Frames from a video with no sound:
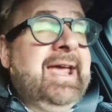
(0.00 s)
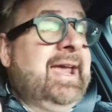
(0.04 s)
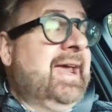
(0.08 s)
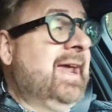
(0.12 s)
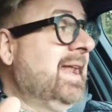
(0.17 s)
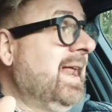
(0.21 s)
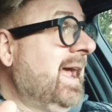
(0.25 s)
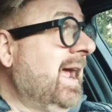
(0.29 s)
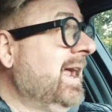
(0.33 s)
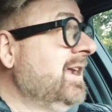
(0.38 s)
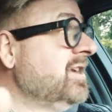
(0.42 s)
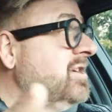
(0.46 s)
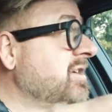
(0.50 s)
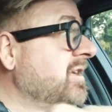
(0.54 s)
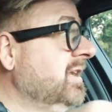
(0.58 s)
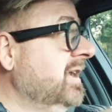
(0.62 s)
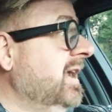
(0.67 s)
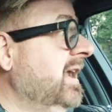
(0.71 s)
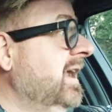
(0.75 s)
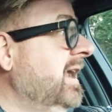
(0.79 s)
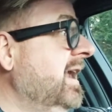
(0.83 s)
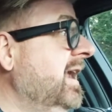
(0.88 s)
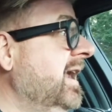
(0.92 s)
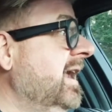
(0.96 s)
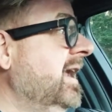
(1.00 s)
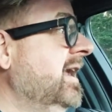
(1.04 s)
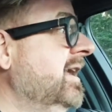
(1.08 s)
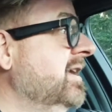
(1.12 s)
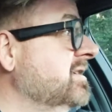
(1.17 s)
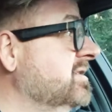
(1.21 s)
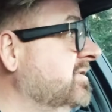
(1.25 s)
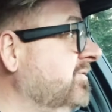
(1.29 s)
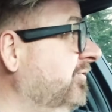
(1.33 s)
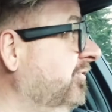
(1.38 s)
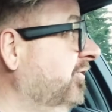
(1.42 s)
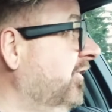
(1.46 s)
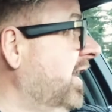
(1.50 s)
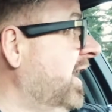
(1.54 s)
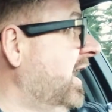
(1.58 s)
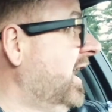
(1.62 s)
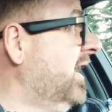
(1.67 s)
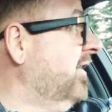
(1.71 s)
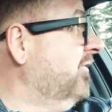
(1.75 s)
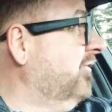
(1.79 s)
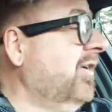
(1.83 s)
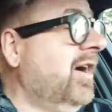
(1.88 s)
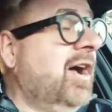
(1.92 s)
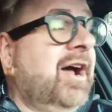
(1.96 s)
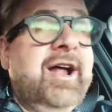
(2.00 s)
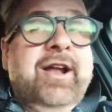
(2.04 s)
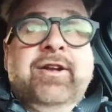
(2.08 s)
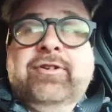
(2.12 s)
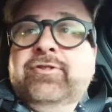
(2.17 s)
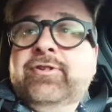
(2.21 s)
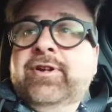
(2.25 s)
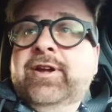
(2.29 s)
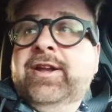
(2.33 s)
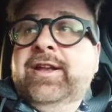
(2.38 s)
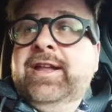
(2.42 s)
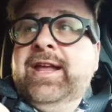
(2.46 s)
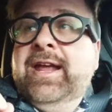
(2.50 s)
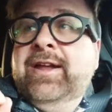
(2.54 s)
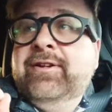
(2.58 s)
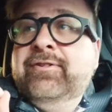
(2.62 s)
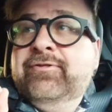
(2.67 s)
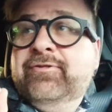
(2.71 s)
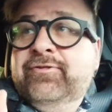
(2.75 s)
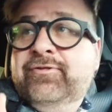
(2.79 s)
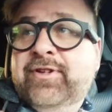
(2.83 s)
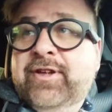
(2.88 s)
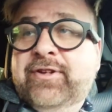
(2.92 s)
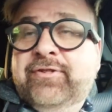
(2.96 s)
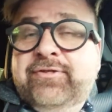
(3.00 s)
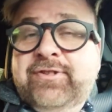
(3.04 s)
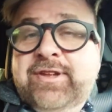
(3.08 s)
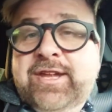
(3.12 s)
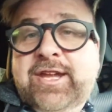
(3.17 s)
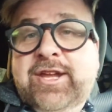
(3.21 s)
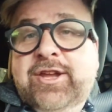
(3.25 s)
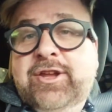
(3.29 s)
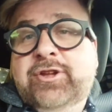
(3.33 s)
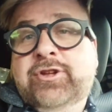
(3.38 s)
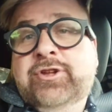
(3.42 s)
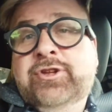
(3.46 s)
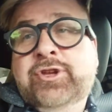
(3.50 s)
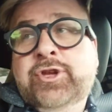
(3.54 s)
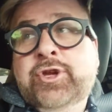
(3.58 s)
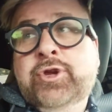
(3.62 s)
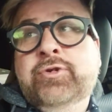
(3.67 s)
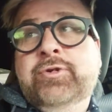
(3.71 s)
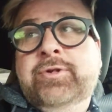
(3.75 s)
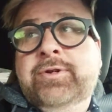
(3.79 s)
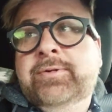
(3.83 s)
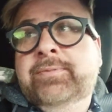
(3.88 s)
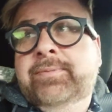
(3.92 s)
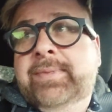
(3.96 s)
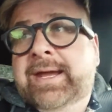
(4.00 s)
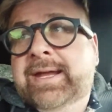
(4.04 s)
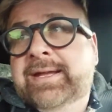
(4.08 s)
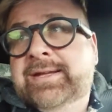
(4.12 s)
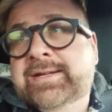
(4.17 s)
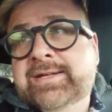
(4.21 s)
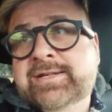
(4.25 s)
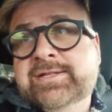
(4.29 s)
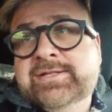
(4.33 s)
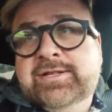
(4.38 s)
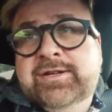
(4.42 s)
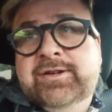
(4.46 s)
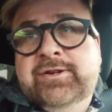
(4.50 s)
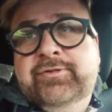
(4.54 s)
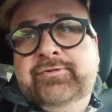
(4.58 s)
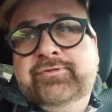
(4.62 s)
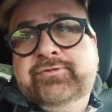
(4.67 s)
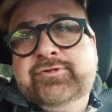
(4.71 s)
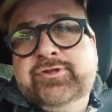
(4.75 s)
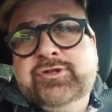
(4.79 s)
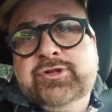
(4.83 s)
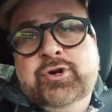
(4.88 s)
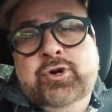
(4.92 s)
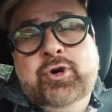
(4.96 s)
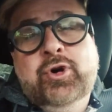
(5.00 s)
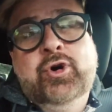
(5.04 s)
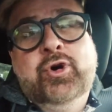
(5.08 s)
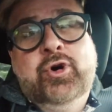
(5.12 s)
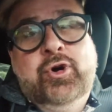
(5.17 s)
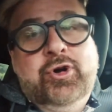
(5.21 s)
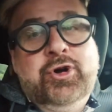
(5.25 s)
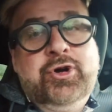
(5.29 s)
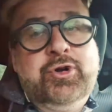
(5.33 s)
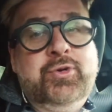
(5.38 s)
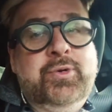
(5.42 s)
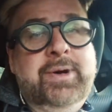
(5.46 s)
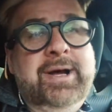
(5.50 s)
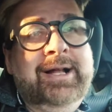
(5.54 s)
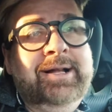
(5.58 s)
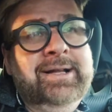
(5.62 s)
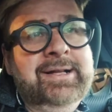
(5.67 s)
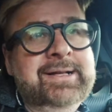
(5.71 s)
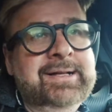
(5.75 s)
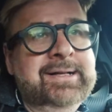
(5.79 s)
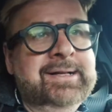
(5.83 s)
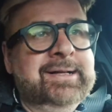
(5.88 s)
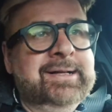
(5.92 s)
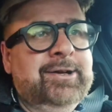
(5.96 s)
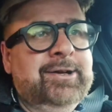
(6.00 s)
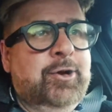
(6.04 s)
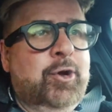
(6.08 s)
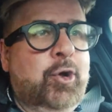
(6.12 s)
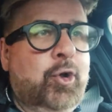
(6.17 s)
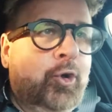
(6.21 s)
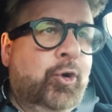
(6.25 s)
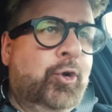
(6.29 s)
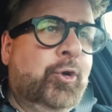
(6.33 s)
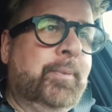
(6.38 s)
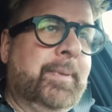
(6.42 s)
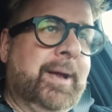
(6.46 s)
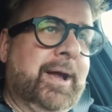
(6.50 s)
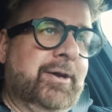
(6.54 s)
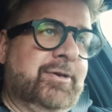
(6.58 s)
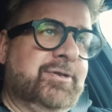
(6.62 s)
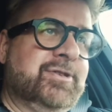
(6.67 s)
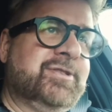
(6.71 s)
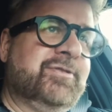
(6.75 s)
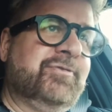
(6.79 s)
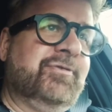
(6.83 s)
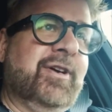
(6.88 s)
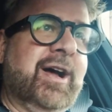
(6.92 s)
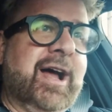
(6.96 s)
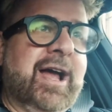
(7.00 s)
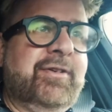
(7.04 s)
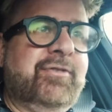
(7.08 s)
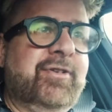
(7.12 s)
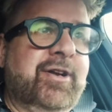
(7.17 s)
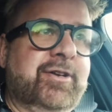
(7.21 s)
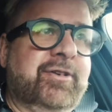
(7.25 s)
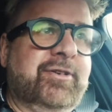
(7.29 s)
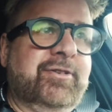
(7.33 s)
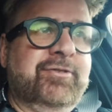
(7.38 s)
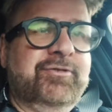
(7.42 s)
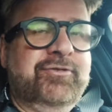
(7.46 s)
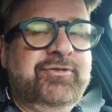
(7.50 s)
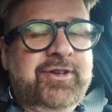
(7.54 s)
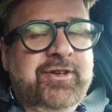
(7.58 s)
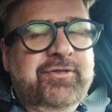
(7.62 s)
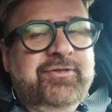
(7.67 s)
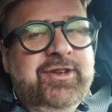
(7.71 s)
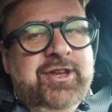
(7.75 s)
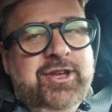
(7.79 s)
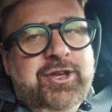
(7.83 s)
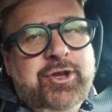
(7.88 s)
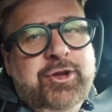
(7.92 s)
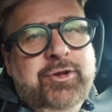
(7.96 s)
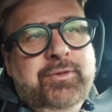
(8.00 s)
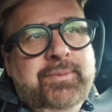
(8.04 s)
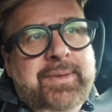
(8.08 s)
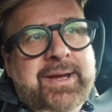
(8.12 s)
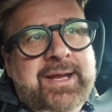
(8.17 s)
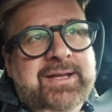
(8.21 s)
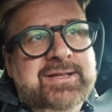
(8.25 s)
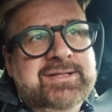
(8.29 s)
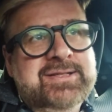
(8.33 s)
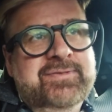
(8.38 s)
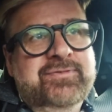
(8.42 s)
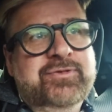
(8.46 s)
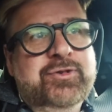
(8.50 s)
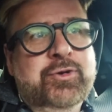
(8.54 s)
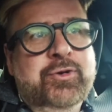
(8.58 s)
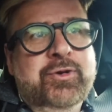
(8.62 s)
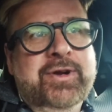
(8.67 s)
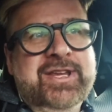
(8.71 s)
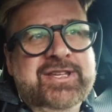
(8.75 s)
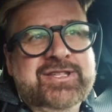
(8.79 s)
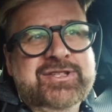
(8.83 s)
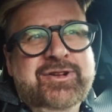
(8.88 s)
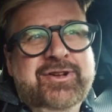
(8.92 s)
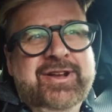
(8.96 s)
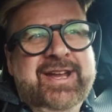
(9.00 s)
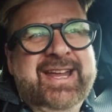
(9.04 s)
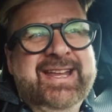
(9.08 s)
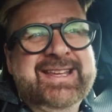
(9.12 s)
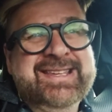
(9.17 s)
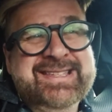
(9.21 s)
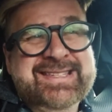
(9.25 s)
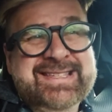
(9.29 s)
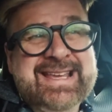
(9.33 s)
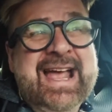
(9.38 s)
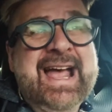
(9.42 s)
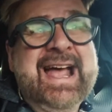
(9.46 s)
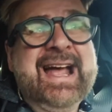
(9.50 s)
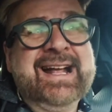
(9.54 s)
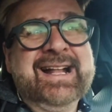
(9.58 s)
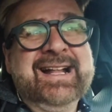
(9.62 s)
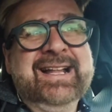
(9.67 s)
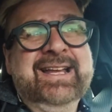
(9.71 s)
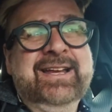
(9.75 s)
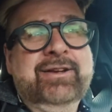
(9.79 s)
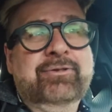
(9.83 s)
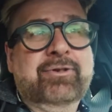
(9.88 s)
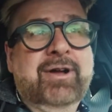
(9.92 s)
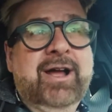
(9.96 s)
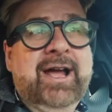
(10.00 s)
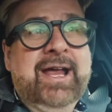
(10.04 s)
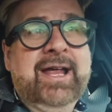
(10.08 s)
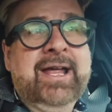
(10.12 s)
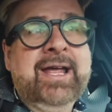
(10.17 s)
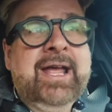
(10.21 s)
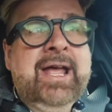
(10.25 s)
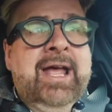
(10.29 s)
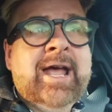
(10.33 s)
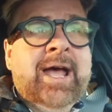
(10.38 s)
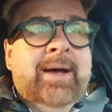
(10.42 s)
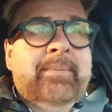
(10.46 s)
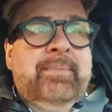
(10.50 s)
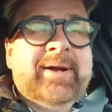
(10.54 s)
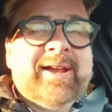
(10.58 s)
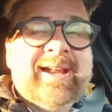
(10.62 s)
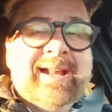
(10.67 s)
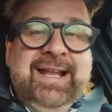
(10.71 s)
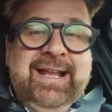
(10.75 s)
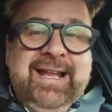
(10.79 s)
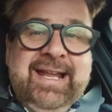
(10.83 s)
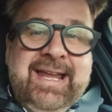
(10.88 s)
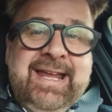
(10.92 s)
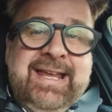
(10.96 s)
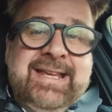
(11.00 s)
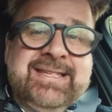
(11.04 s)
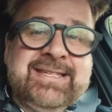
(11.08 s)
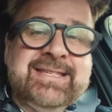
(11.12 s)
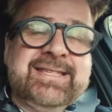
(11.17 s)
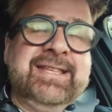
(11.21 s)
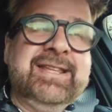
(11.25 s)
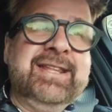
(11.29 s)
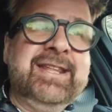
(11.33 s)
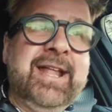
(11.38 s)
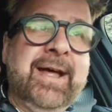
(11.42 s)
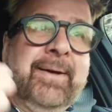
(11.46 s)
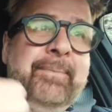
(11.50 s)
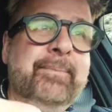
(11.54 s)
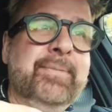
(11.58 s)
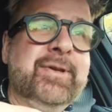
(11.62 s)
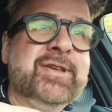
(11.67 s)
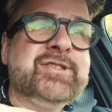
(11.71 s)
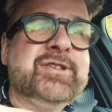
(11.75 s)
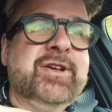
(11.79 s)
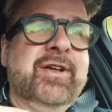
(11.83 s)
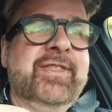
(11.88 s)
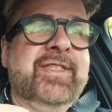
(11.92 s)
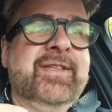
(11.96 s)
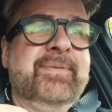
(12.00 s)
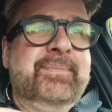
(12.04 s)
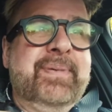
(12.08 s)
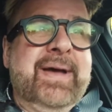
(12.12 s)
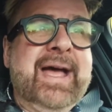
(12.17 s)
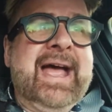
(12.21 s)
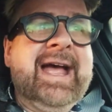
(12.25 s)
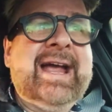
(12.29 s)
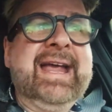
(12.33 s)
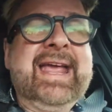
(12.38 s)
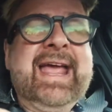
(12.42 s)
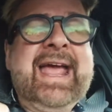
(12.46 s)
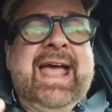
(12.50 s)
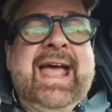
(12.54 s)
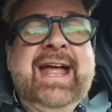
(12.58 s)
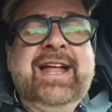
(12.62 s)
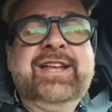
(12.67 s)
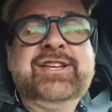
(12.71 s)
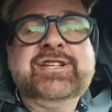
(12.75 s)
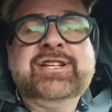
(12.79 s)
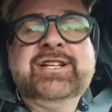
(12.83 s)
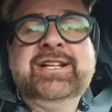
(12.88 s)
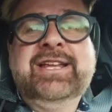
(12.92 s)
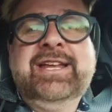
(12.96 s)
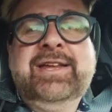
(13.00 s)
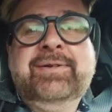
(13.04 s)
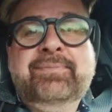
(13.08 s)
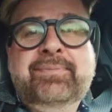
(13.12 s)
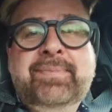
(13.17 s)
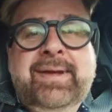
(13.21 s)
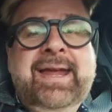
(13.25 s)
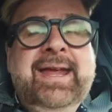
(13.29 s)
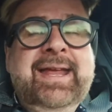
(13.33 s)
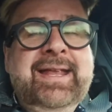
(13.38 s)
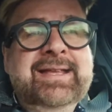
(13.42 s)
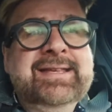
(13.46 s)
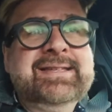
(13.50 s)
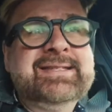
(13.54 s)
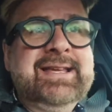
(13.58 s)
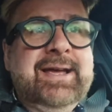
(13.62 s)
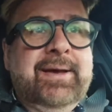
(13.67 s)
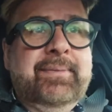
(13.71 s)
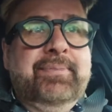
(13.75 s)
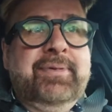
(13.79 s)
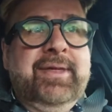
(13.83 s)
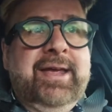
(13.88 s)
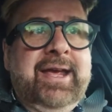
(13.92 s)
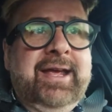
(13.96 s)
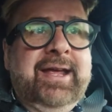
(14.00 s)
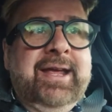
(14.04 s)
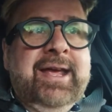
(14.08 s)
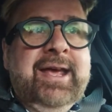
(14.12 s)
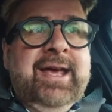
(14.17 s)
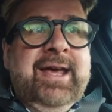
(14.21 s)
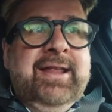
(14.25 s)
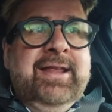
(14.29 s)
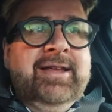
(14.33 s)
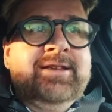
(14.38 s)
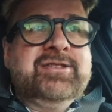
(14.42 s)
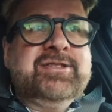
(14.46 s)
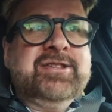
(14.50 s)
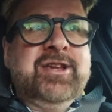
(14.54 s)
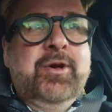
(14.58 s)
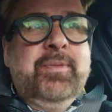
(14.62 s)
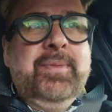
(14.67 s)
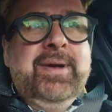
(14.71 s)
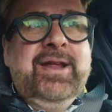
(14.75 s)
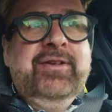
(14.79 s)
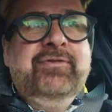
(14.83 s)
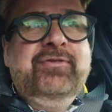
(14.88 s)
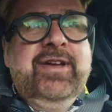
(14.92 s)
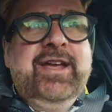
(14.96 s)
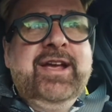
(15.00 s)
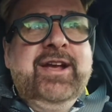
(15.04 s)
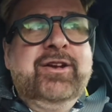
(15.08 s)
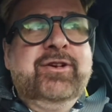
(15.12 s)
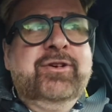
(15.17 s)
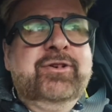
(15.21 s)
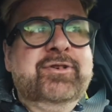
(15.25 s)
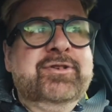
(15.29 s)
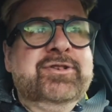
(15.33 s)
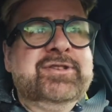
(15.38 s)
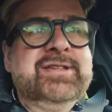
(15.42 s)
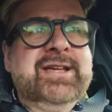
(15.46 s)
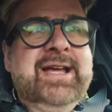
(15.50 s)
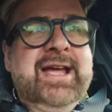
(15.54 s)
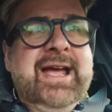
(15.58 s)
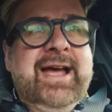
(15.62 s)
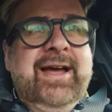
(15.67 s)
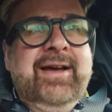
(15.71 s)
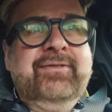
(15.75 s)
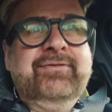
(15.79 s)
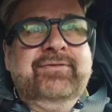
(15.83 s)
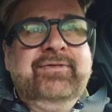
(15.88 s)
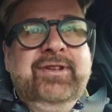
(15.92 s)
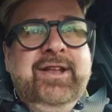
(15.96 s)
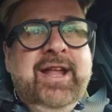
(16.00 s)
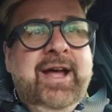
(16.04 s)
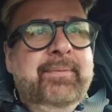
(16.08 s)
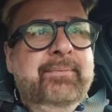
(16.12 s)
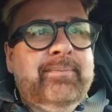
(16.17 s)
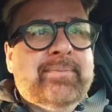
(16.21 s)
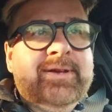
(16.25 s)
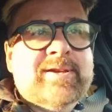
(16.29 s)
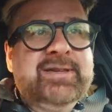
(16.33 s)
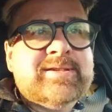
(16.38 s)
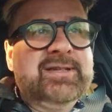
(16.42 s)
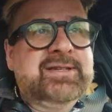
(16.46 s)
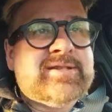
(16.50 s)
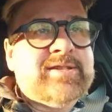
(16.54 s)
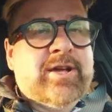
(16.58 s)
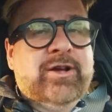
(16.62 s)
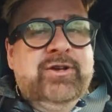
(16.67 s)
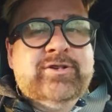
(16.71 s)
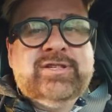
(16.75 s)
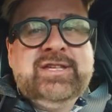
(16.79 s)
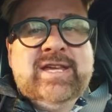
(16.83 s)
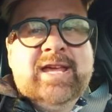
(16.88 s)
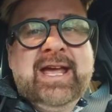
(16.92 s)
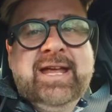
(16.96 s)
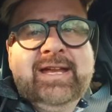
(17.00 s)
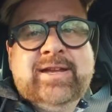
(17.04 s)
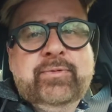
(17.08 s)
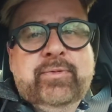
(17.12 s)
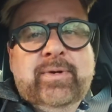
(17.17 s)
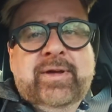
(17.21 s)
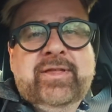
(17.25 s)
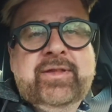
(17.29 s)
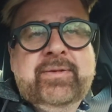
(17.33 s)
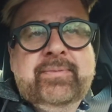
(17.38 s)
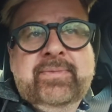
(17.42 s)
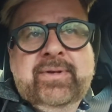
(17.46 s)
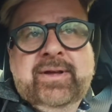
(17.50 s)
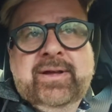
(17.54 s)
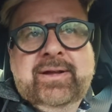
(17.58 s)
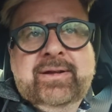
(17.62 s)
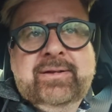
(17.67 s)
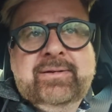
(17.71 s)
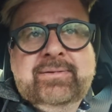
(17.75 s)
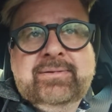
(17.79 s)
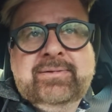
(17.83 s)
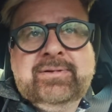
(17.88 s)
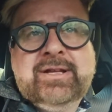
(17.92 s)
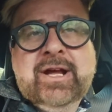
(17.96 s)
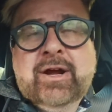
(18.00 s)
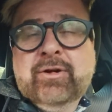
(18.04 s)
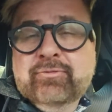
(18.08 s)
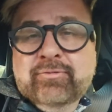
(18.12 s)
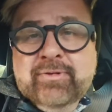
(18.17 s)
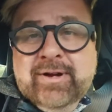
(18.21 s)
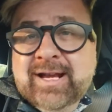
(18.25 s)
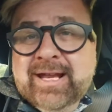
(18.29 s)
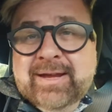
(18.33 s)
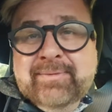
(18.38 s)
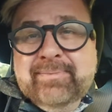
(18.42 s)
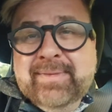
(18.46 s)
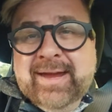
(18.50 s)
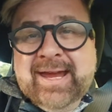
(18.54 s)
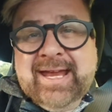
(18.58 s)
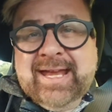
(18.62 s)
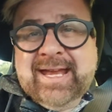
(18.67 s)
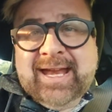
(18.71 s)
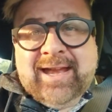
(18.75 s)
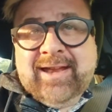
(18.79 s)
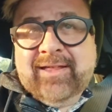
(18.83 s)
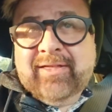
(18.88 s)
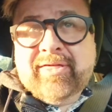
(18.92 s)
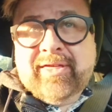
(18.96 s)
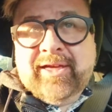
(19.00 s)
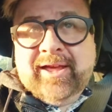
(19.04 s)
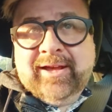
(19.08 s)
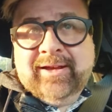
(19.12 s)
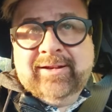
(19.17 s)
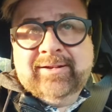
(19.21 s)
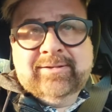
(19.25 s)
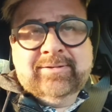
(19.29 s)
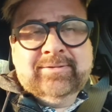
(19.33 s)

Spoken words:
It actually is 550 Newton meters of torque. Well, almost 550 Newton meters of torque. It's not exactly right, but at least the numbers on the back actually mean something. There's so many vehicles that have numbers associated with them that don't really mean anything.